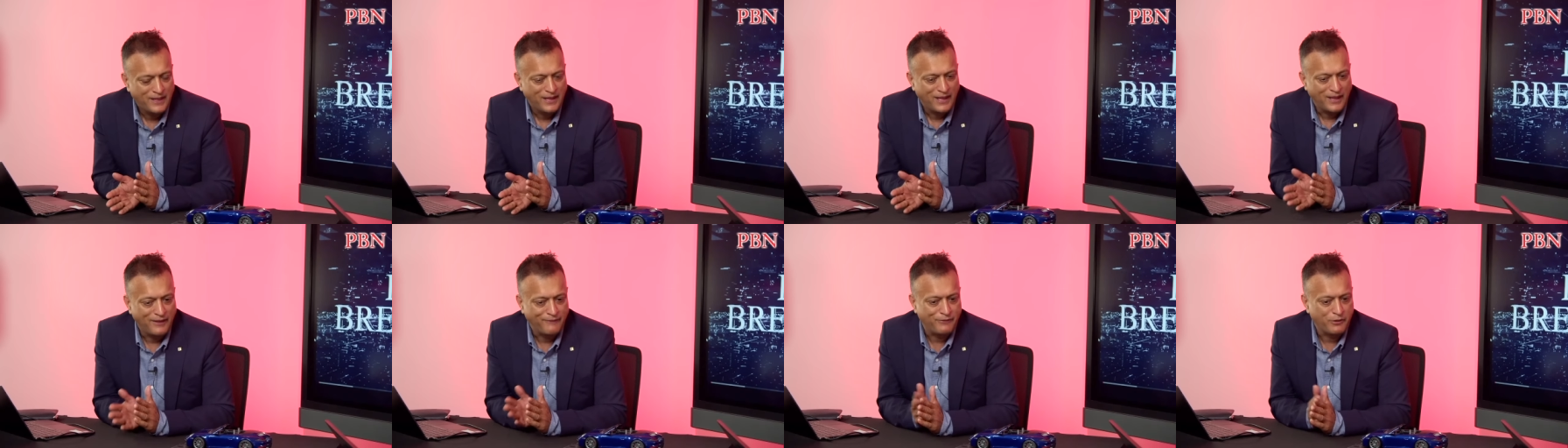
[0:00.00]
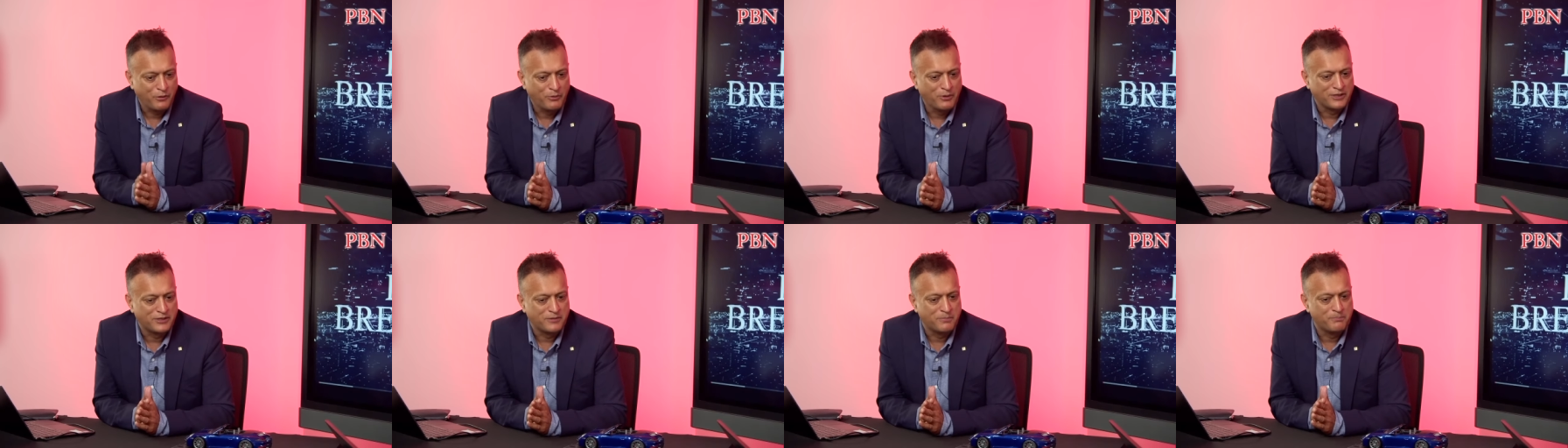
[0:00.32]
if you
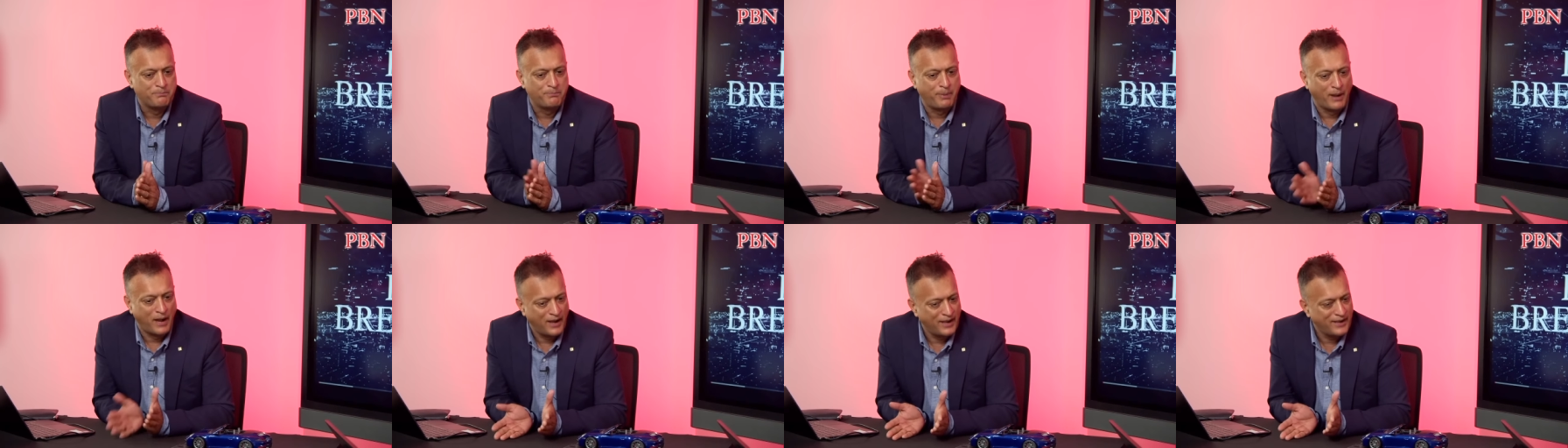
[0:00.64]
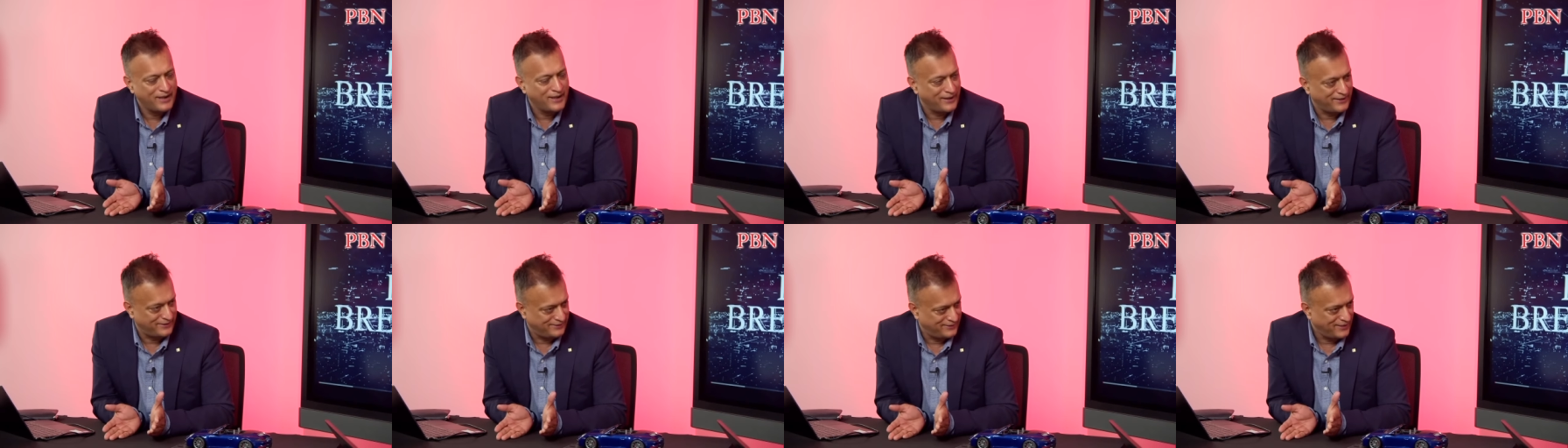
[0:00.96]
were to buy
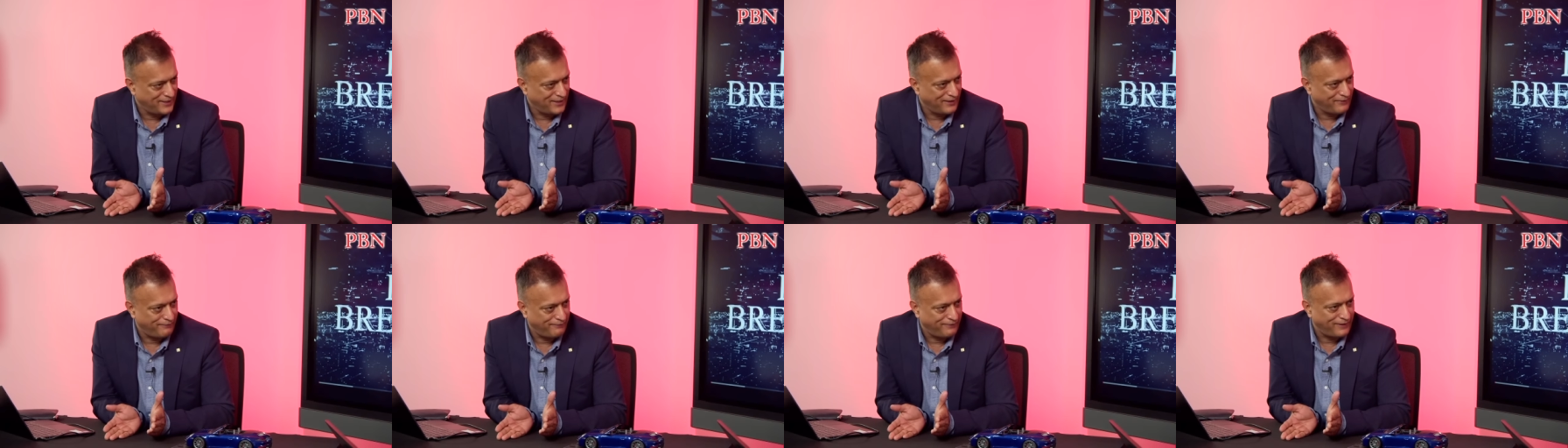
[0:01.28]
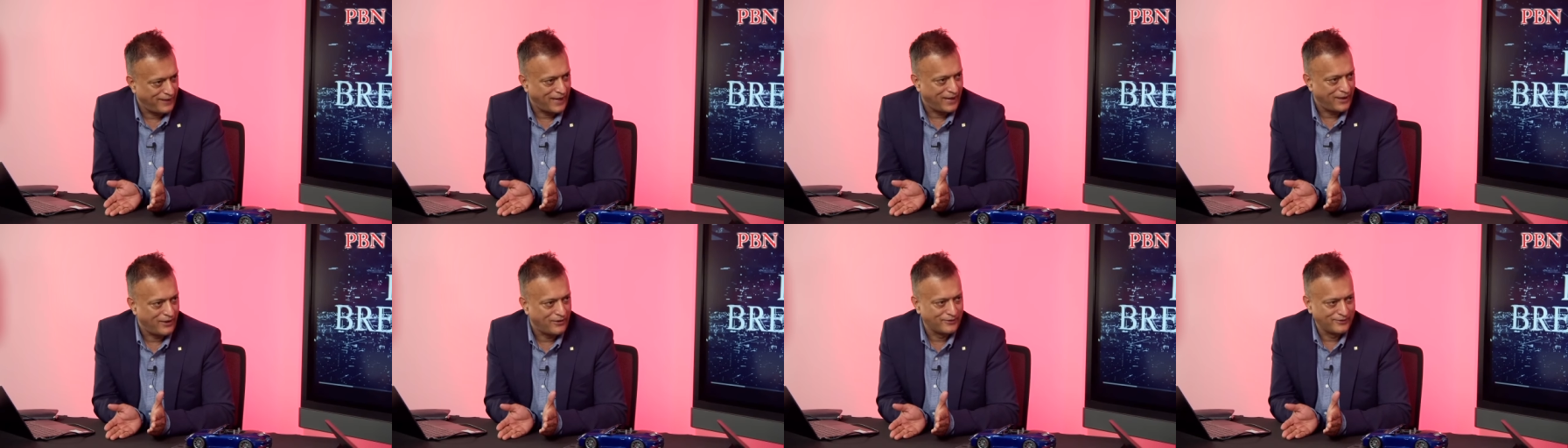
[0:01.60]
a, a
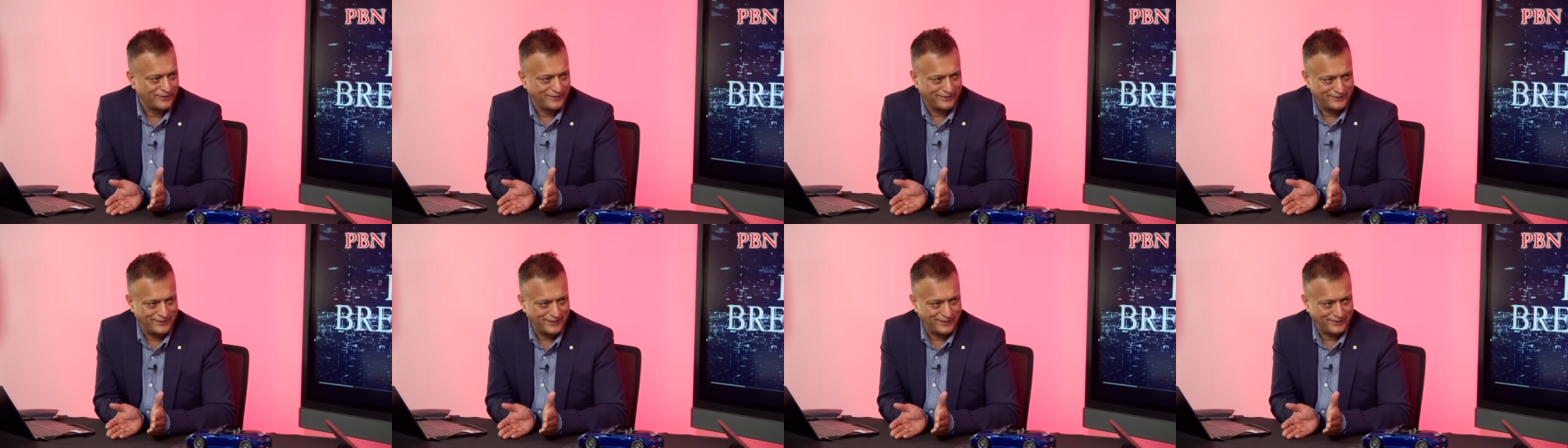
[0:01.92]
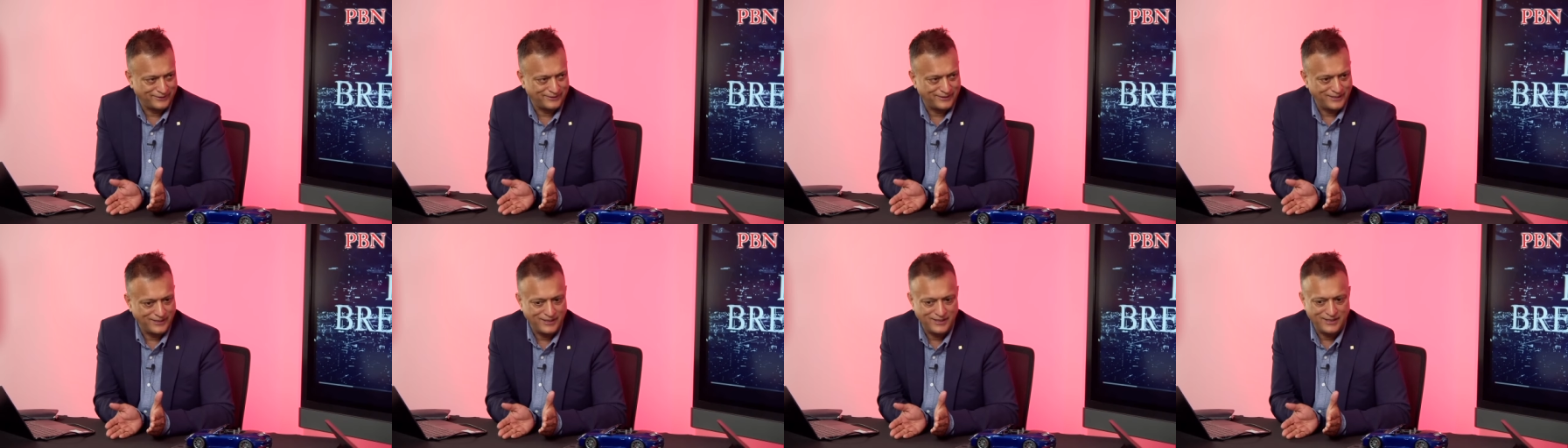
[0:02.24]
flat on a
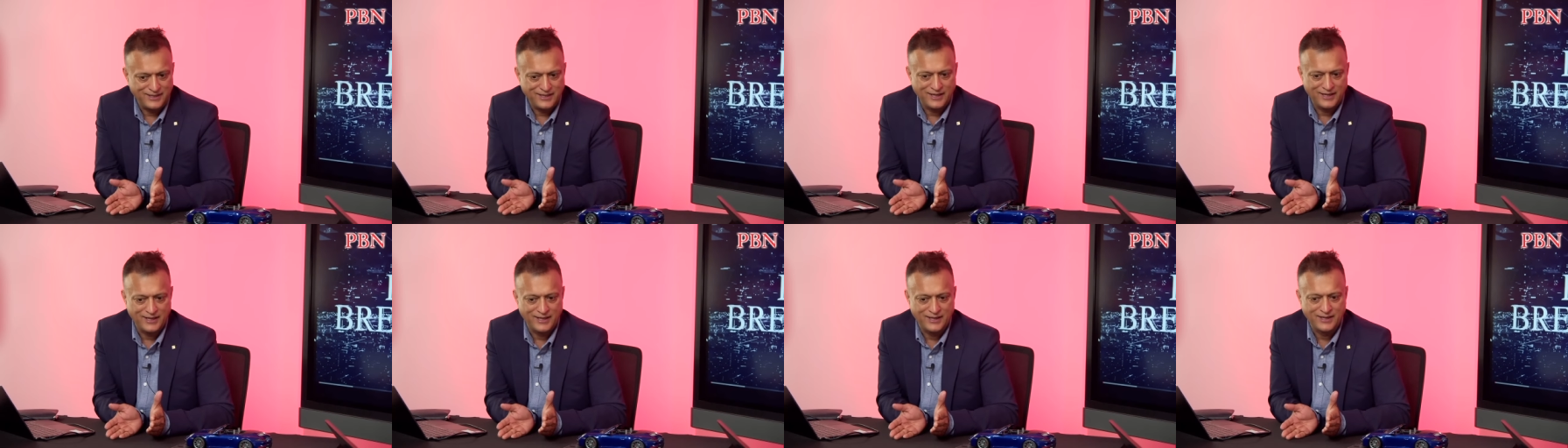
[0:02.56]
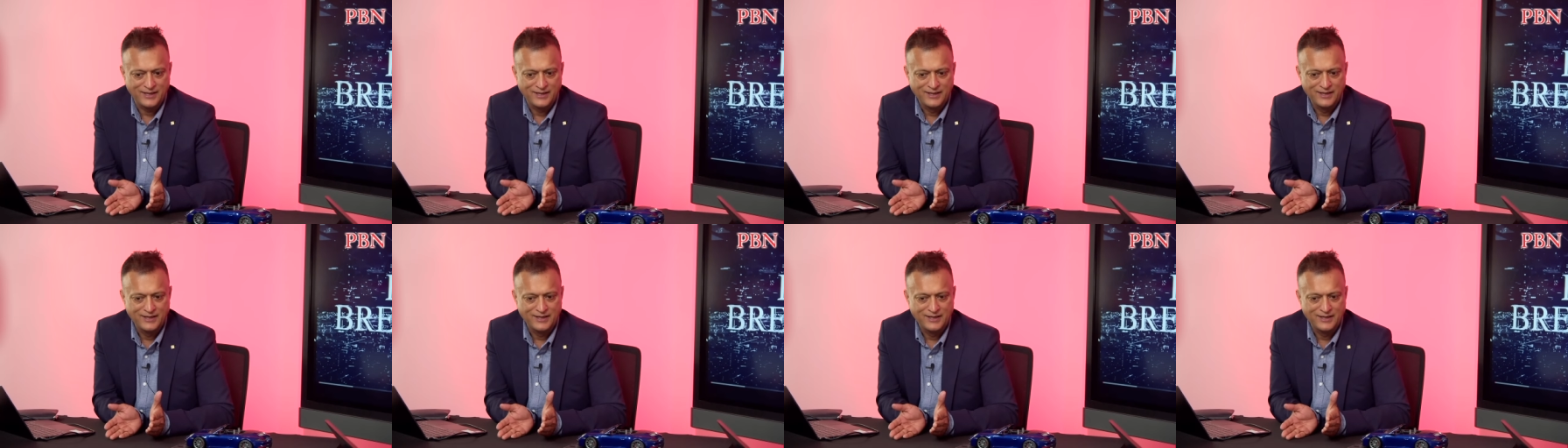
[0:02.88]
60 year